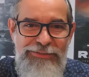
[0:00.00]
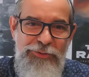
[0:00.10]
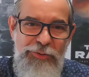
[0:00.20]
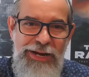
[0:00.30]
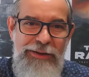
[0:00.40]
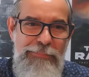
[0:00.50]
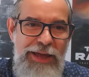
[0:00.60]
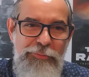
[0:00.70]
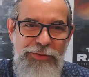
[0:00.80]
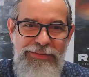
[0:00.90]
So you gotta
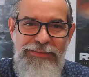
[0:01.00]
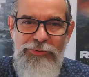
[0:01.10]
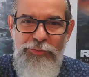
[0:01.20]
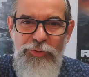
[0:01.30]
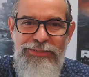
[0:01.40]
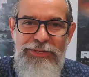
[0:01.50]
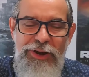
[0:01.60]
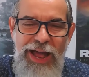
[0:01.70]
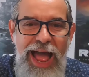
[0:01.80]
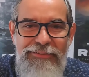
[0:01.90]
buy within the tools that you
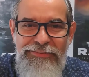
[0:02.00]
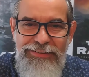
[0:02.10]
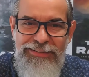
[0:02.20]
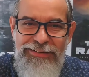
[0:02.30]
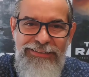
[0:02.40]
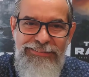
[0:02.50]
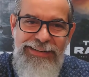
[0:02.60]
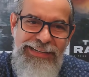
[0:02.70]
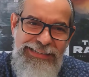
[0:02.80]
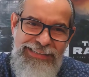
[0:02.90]
have, right?